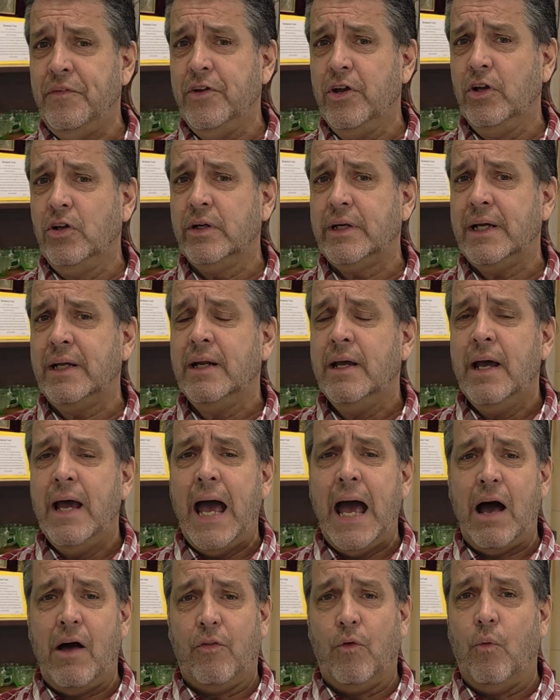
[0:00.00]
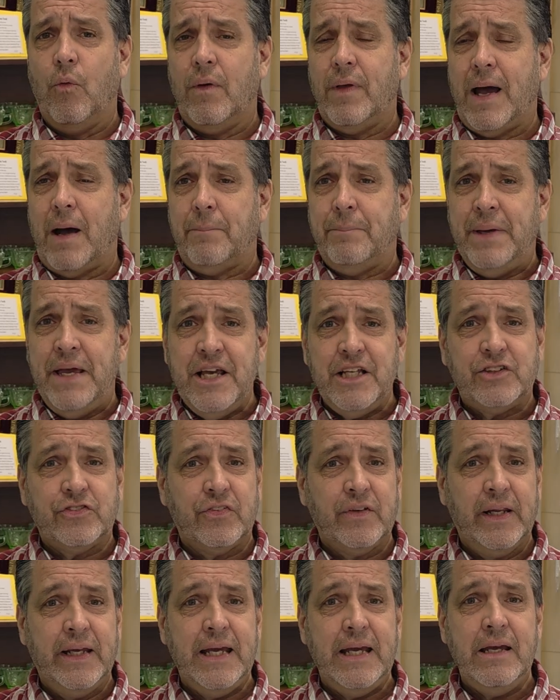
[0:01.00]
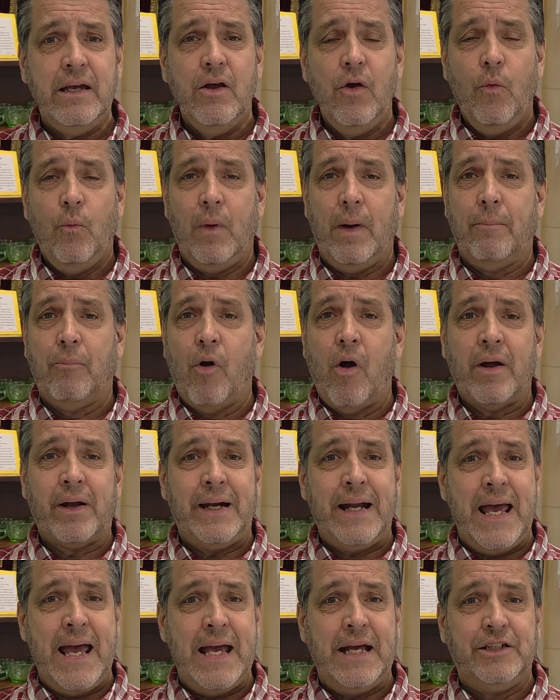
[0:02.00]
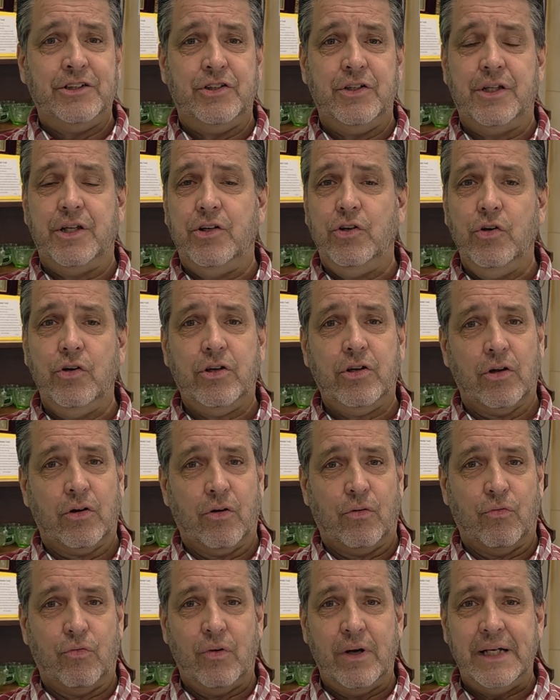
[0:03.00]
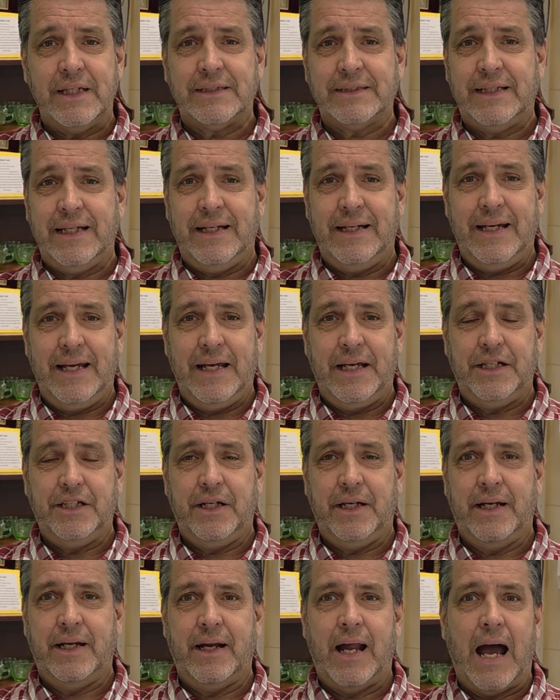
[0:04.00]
Whether you look at how peacefully we brought an end to the nuclear risk in